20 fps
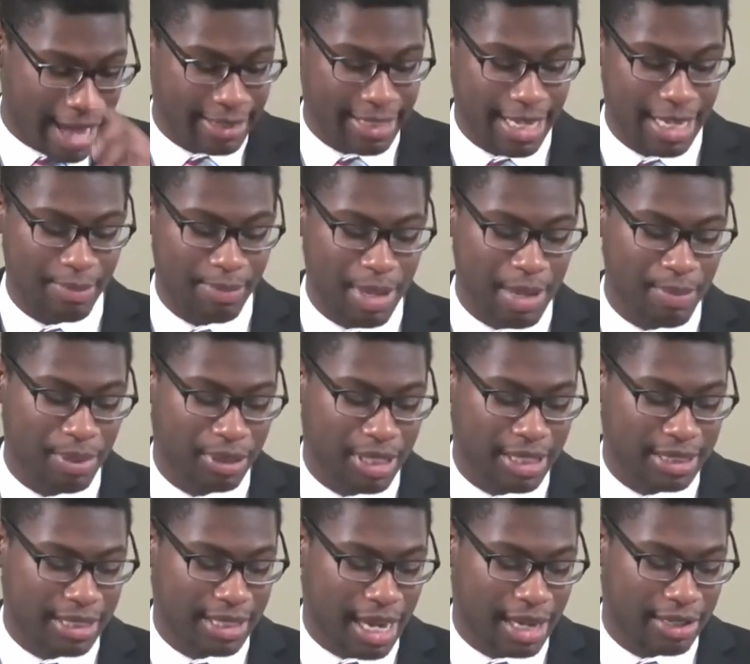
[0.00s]
I think people
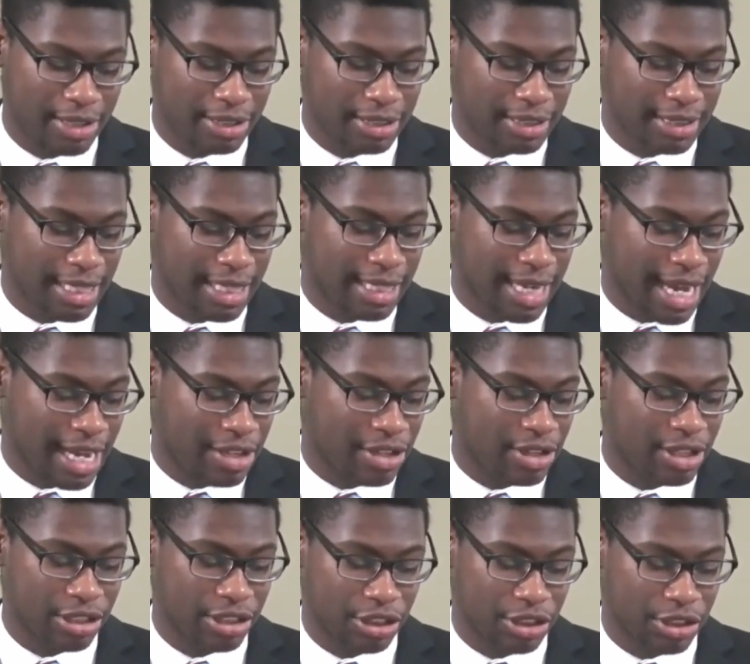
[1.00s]
need to understand that
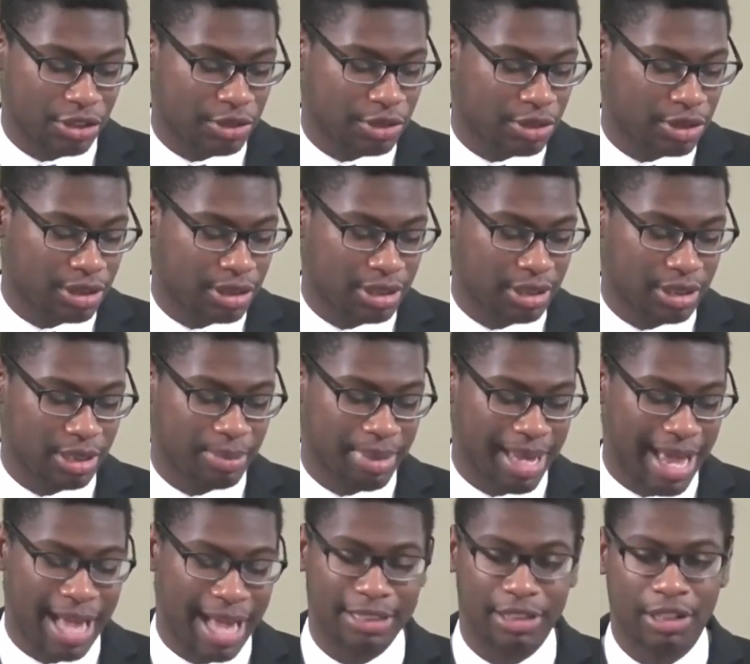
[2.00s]
you can choose to
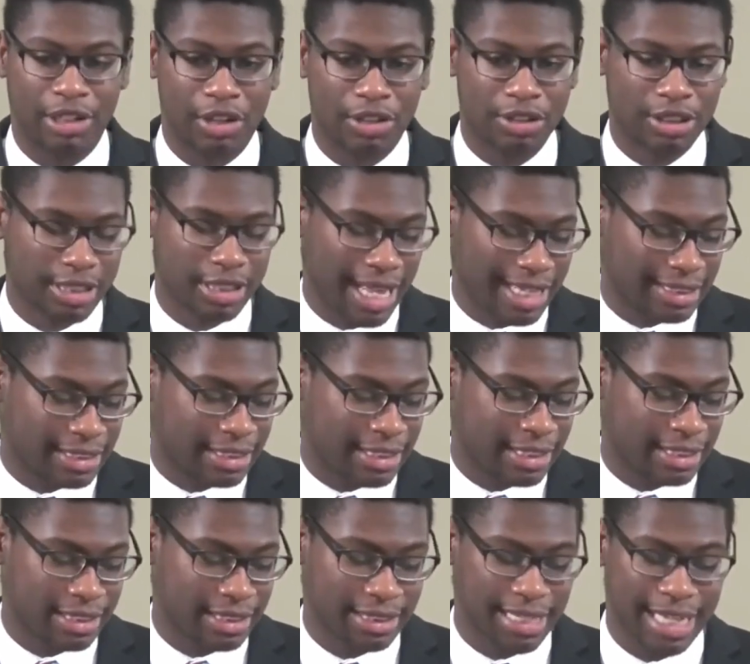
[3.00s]
be as close to as
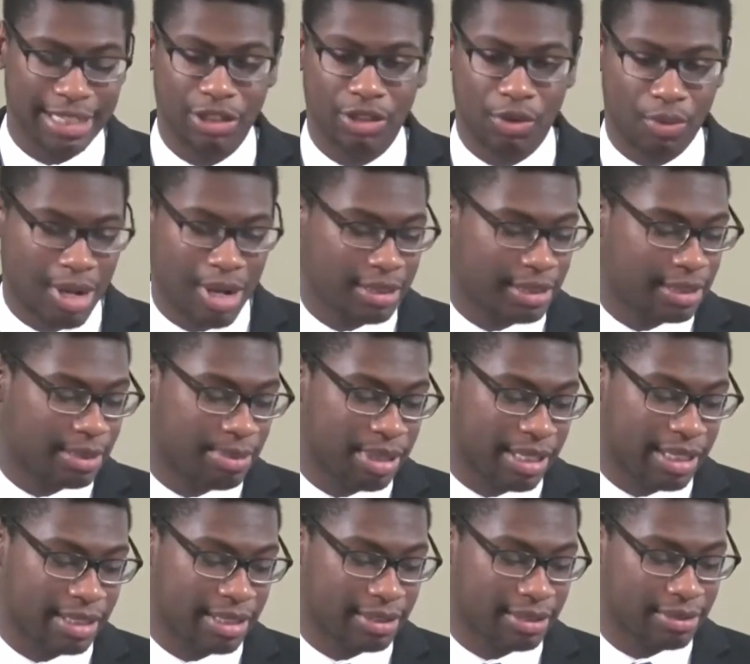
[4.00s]
Jesus as you want to
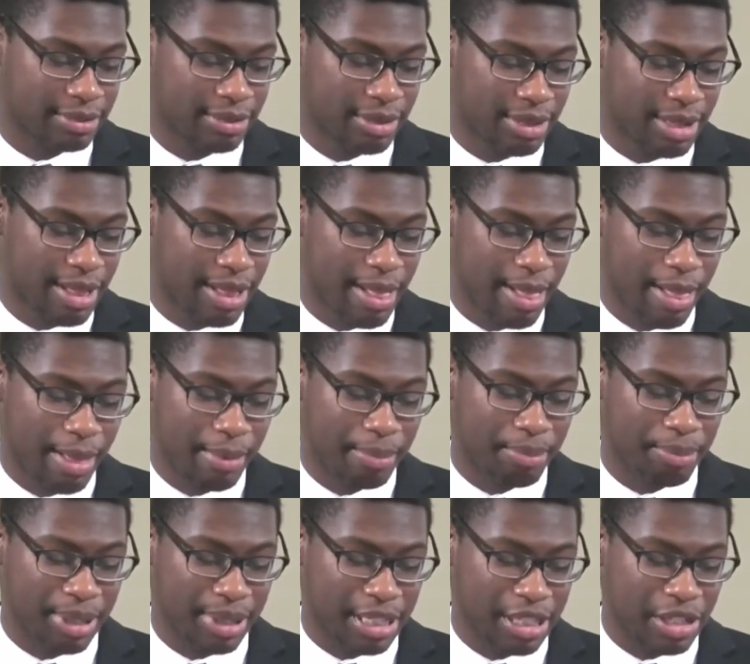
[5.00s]
be,
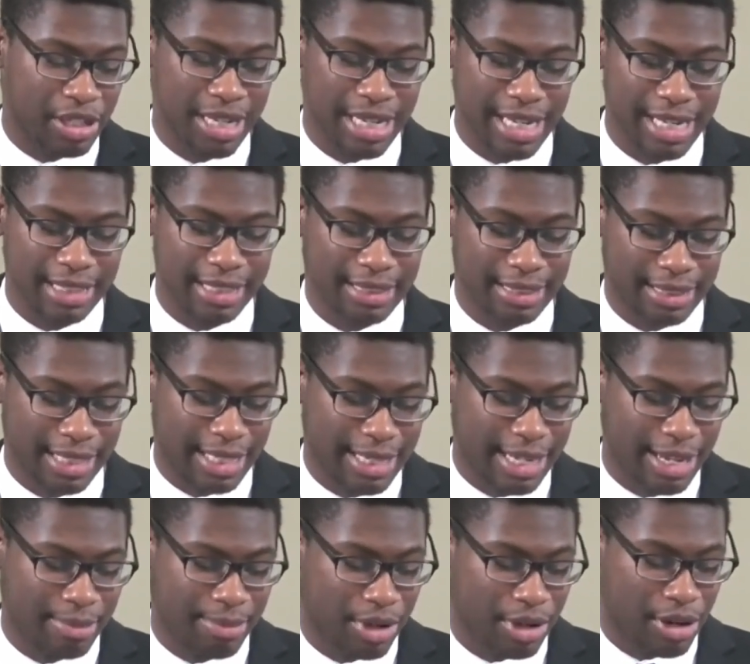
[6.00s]
but you need to
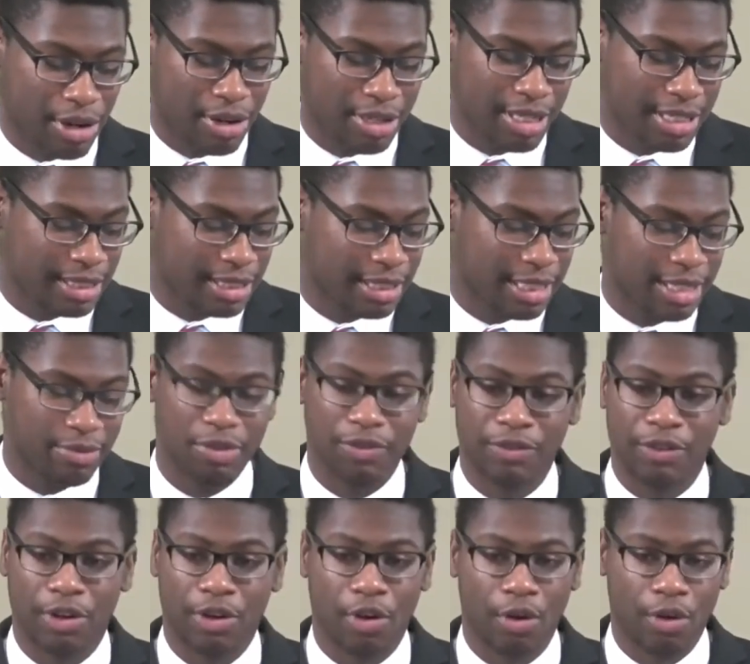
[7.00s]
seek him earnestly
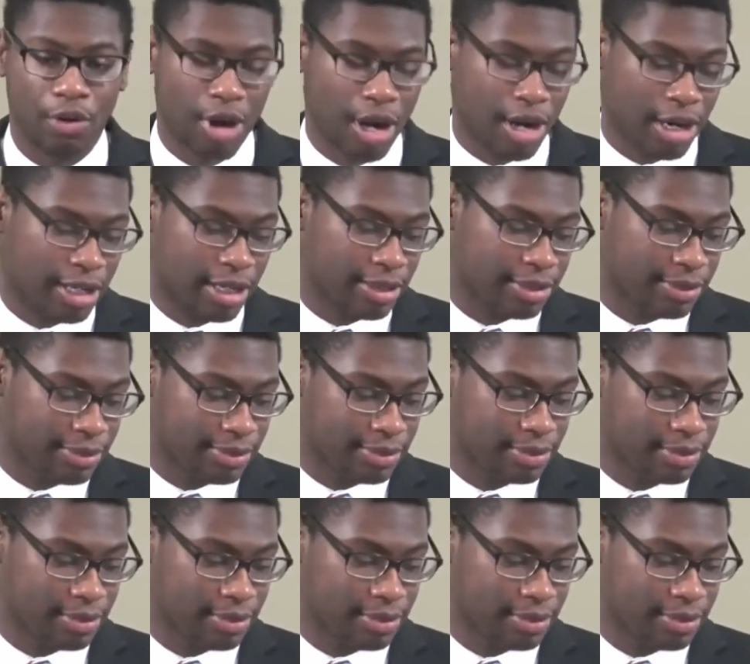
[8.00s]
with your whole heart.